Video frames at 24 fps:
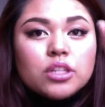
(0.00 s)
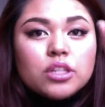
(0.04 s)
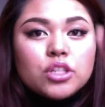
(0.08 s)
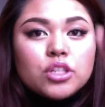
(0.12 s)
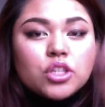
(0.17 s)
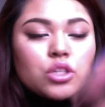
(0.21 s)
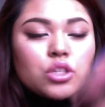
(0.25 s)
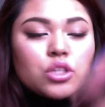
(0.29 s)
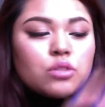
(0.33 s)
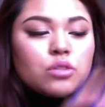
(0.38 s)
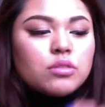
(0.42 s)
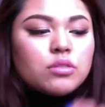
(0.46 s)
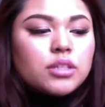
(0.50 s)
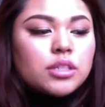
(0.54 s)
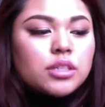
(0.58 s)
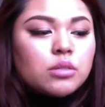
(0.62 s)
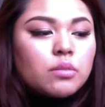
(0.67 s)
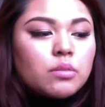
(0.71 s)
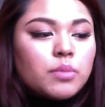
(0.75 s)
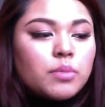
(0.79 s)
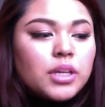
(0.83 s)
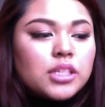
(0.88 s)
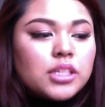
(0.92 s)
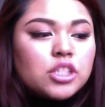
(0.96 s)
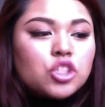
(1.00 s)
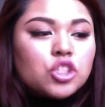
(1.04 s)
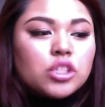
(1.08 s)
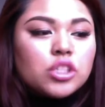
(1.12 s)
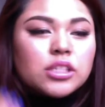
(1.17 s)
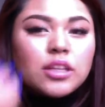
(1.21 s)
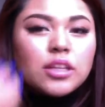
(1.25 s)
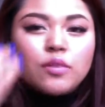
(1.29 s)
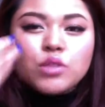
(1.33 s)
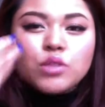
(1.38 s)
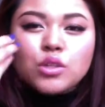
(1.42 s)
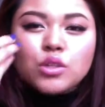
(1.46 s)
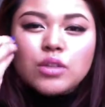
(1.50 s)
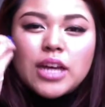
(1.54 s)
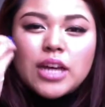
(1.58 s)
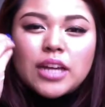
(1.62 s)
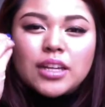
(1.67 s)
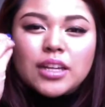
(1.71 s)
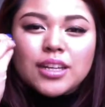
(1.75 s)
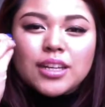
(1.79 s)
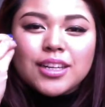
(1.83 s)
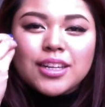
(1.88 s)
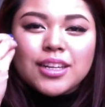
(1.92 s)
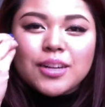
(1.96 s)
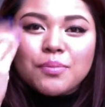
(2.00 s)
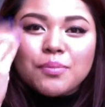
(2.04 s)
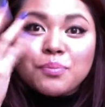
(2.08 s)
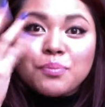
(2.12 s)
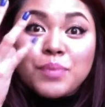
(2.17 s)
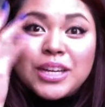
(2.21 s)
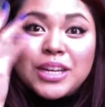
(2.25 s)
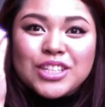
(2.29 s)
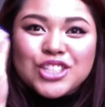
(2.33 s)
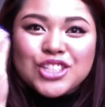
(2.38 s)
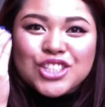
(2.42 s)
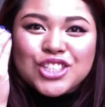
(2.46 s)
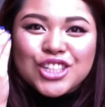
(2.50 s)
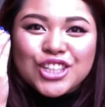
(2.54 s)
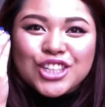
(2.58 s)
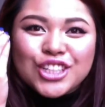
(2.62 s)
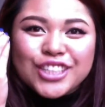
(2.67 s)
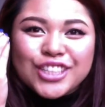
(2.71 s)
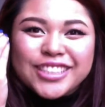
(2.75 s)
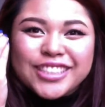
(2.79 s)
just use this one because it just gives you that pinched look.